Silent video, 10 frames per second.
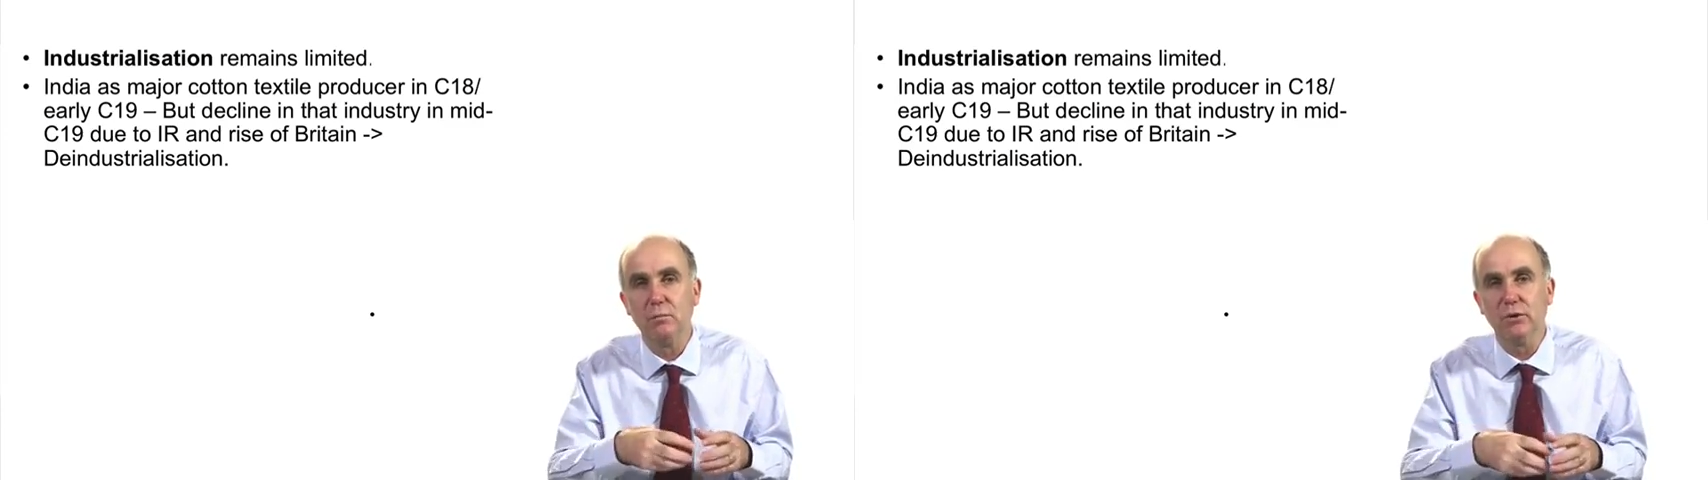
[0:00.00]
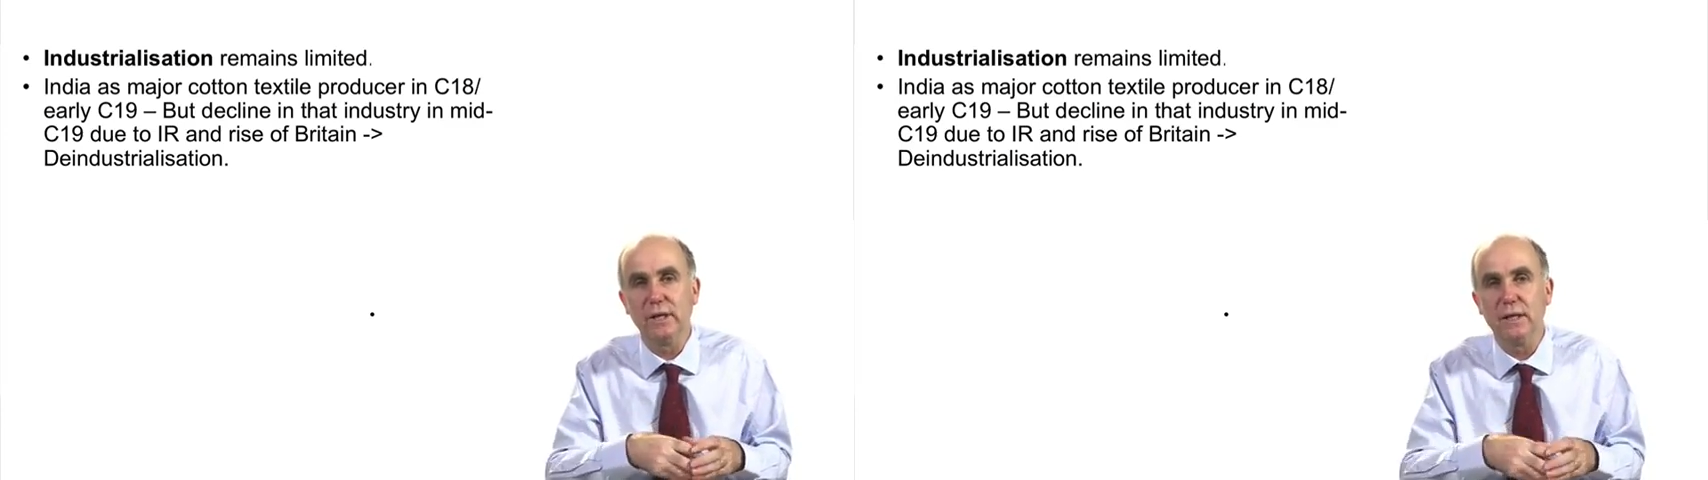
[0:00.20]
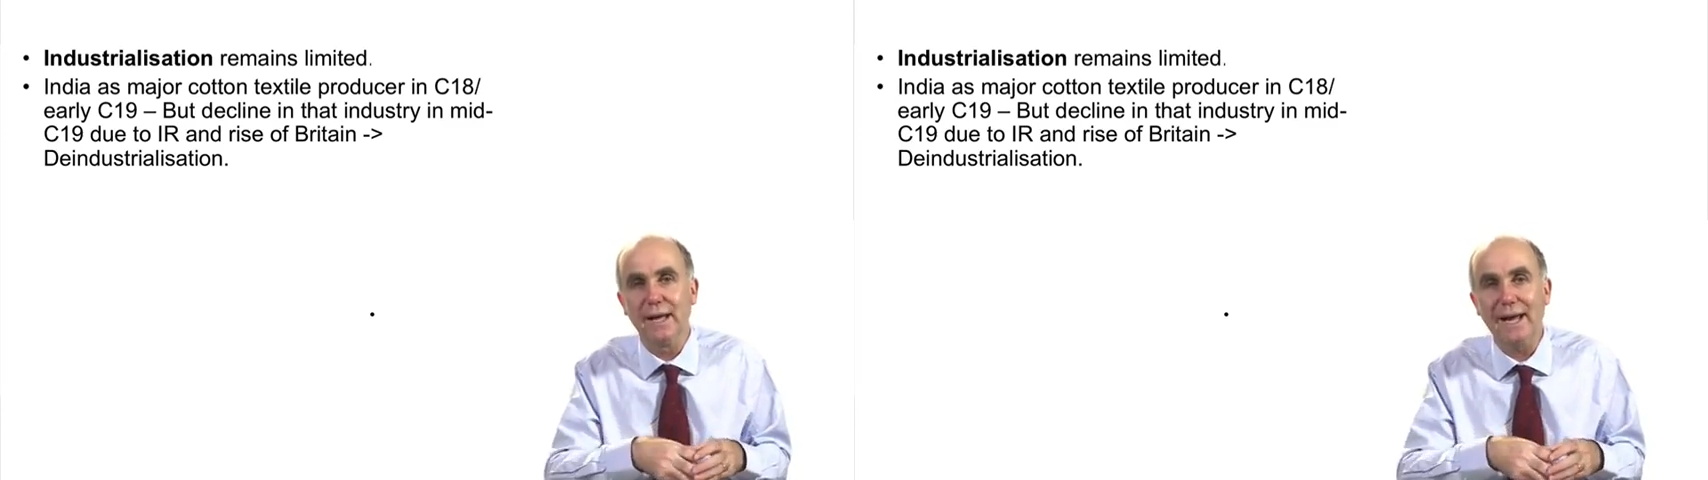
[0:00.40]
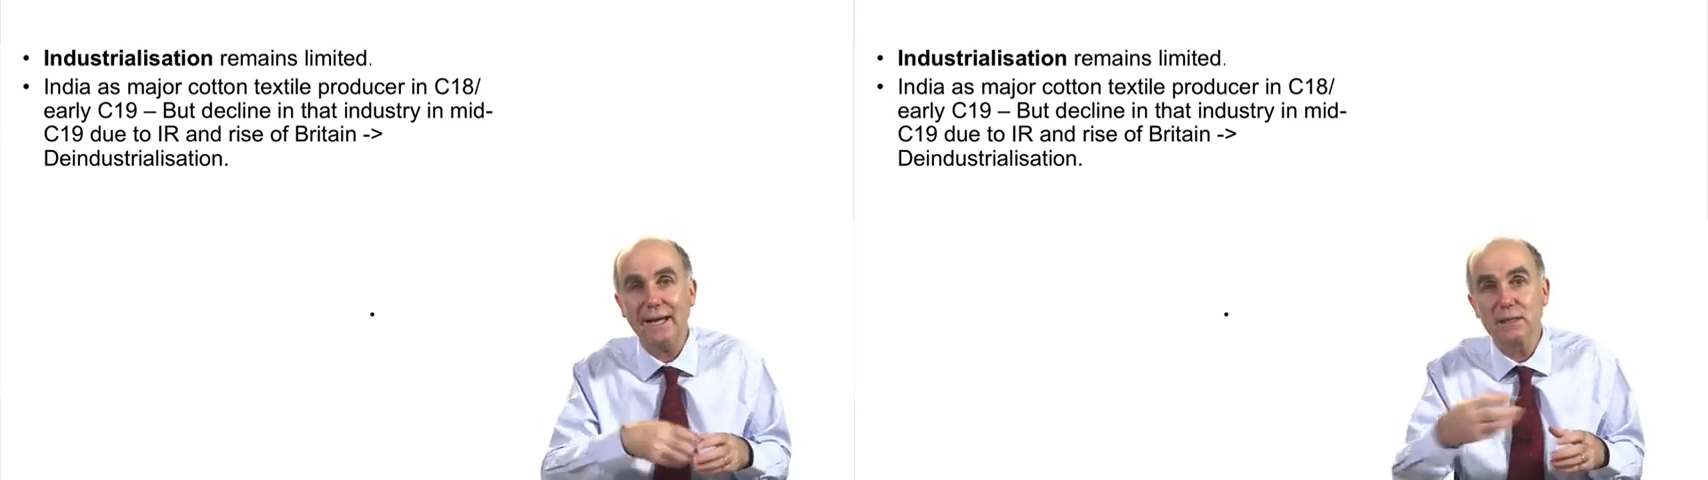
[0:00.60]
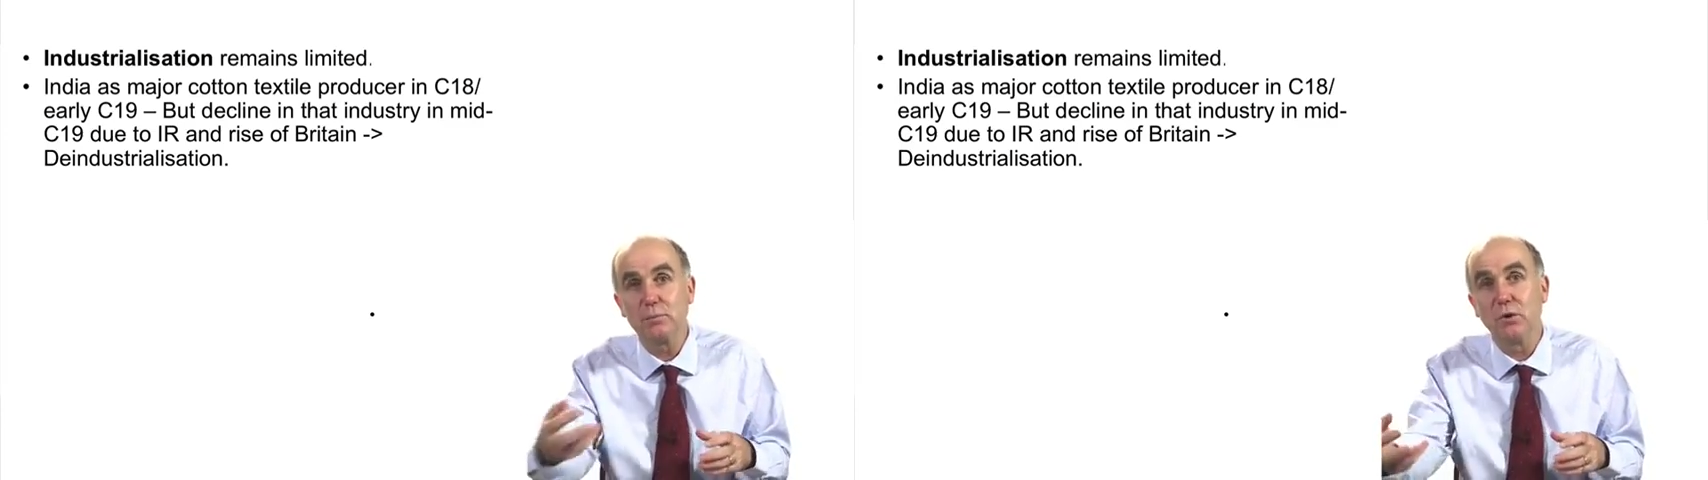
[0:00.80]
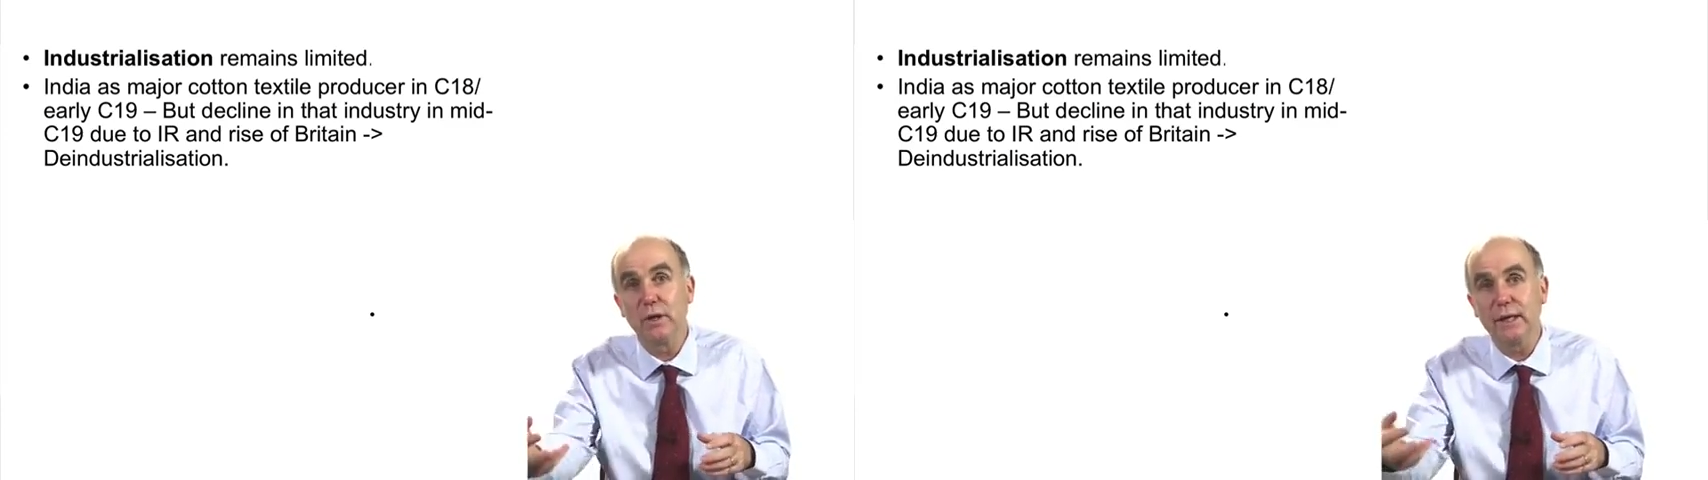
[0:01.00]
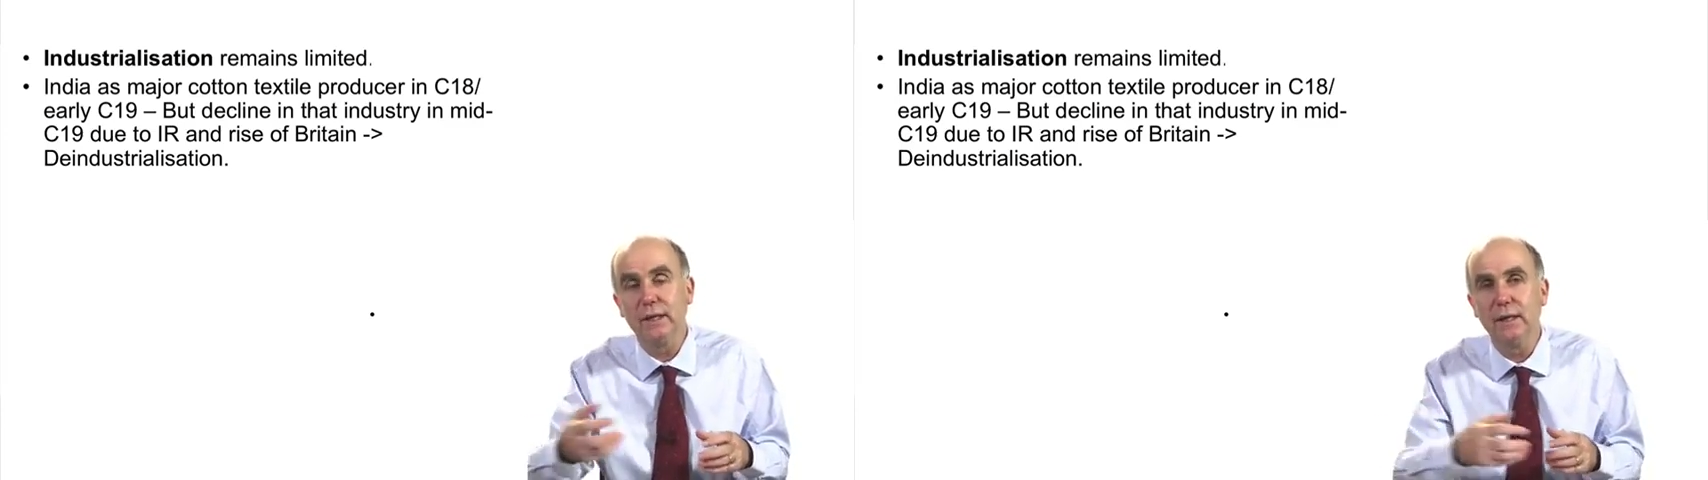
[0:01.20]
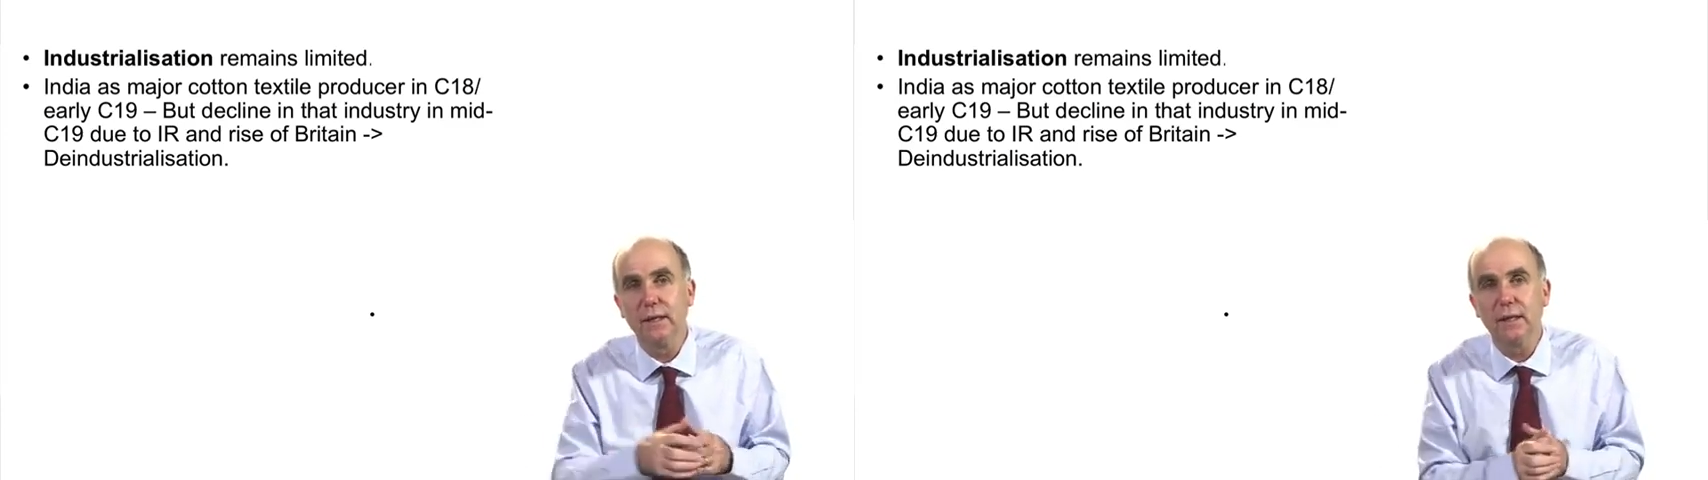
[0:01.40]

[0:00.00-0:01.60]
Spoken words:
Britain exporting